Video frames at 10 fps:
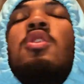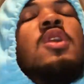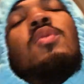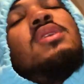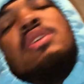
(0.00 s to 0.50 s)
He
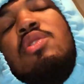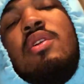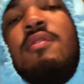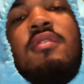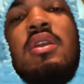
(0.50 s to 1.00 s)
wasn't doing
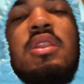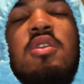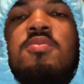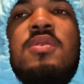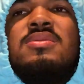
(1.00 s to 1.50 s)
it for
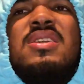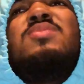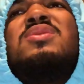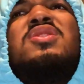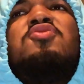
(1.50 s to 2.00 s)
illegal purposes. He
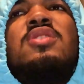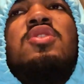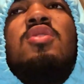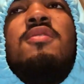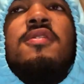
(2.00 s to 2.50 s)
was just really
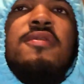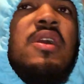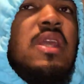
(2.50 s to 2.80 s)
doing it for fun.